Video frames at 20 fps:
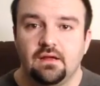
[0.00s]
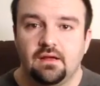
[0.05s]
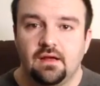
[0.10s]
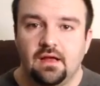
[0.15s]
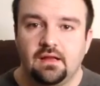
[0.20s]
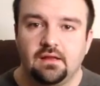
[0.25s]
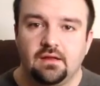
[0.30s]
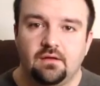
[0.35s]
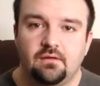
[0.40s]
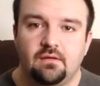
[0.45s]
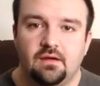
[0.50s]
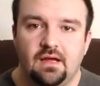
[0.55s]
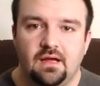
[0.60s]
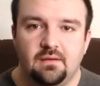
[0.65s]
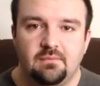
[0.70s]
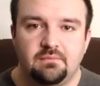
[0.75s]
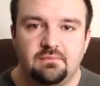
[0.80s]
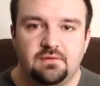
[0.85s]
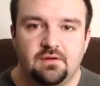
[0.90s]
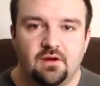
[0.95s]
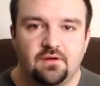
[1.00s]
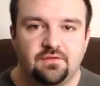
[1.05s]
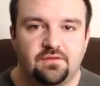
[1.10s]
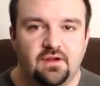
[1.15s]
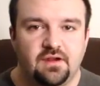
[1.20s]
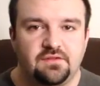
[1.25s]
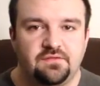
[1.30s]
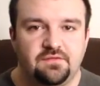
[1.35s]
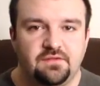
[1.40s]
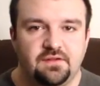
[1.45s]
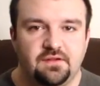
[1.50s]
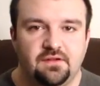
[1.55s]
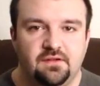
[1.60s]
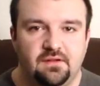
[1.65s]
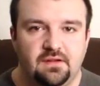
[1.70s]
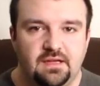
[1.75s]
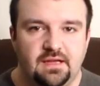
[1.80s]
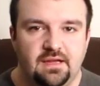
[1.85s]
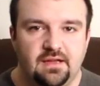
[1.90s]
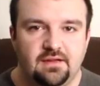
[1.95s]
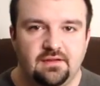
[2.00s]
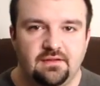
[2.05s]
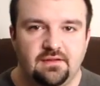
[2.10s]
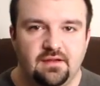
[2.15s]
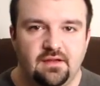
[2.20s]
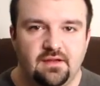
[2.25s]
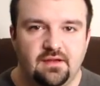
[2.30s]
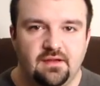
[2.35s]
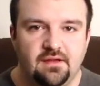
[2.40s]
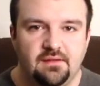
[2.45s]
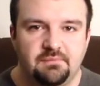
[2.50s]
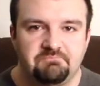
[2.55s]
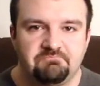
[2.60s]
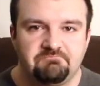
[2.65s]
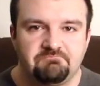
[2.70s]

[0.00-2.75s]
Hello, I'm DarksydePhil, and uh,